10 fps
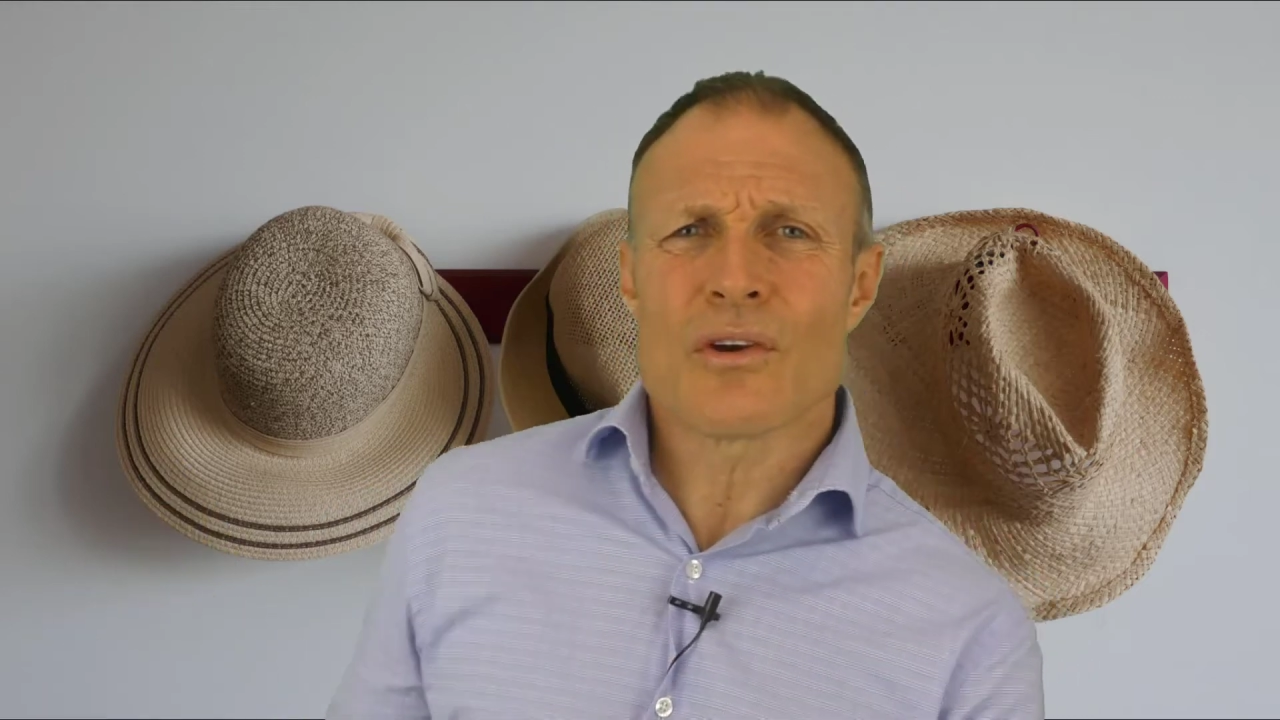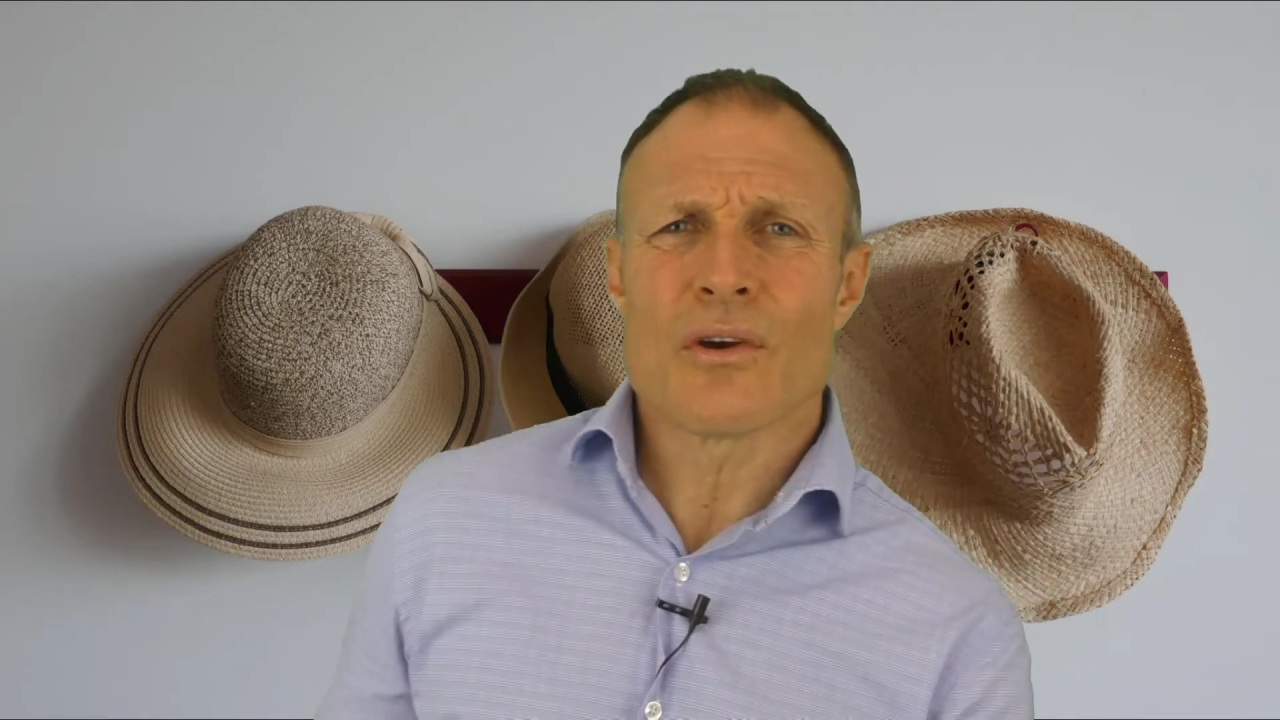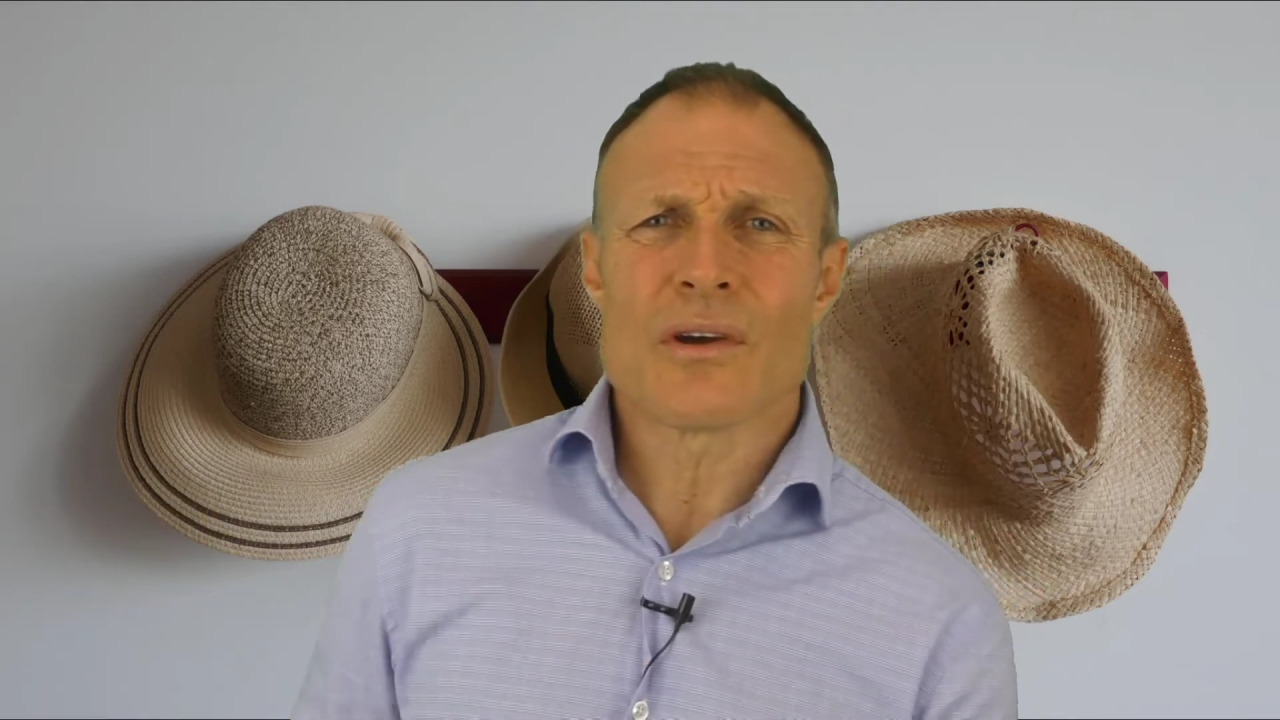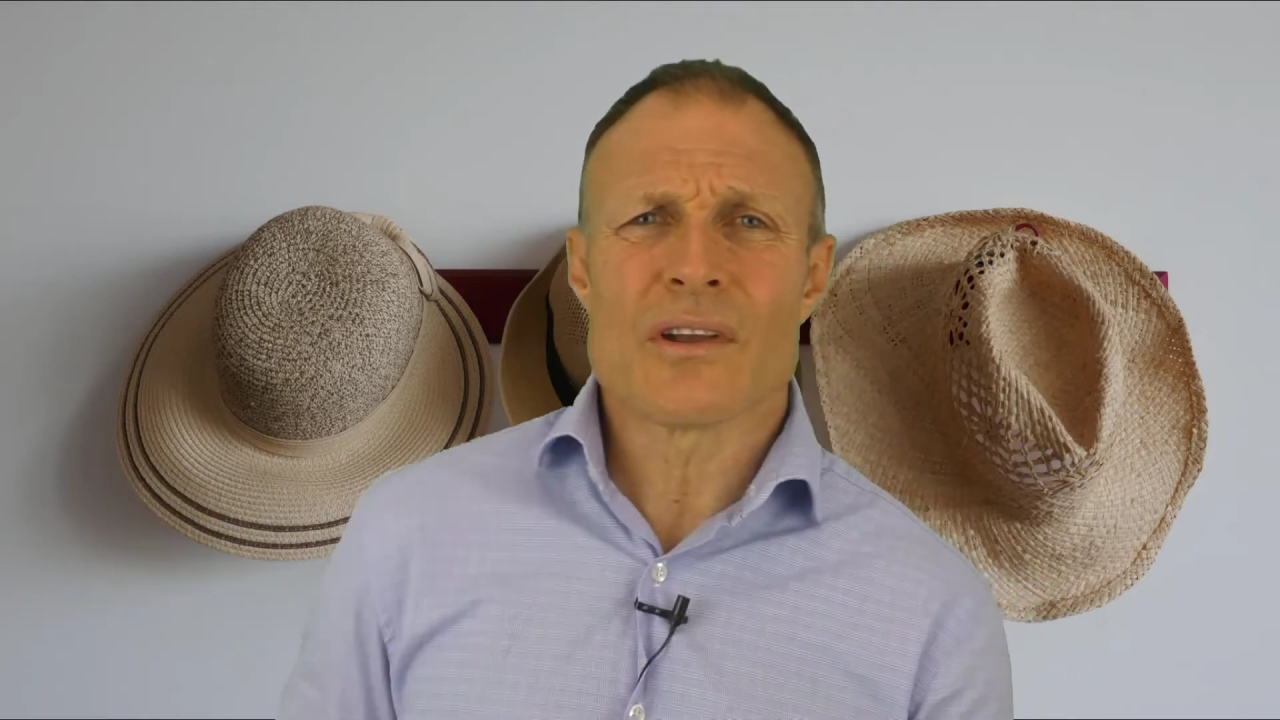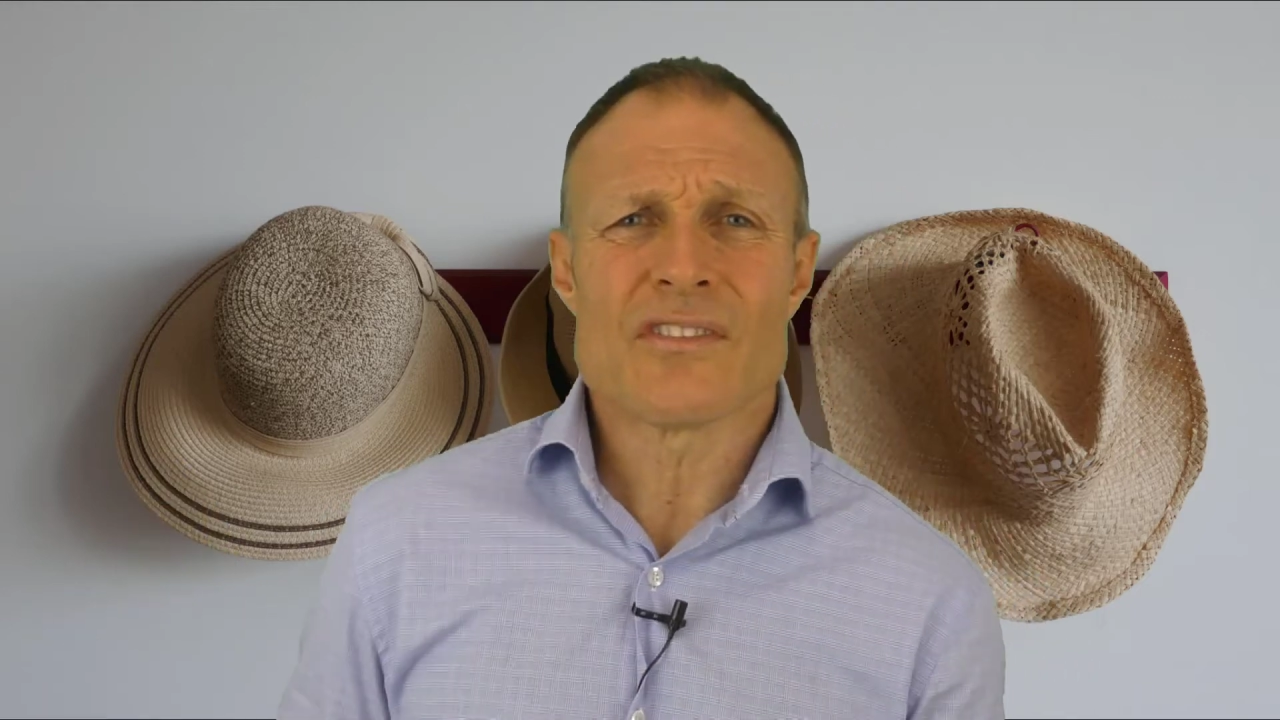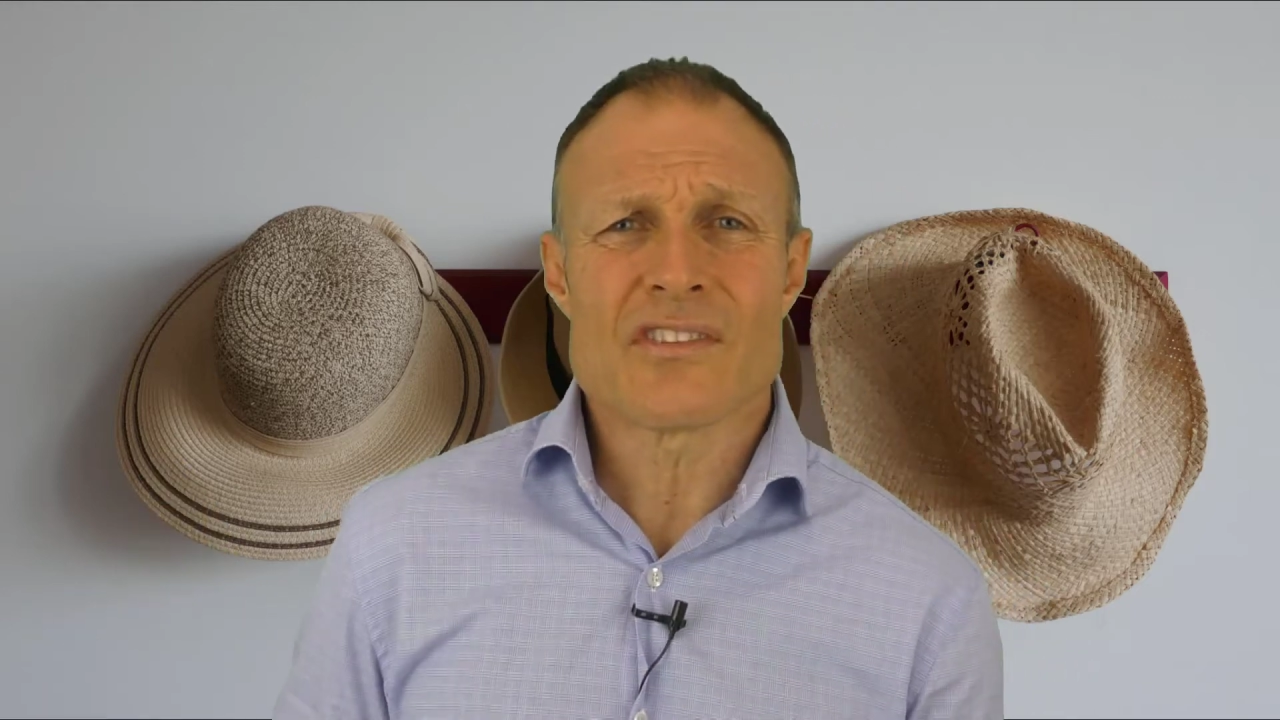her and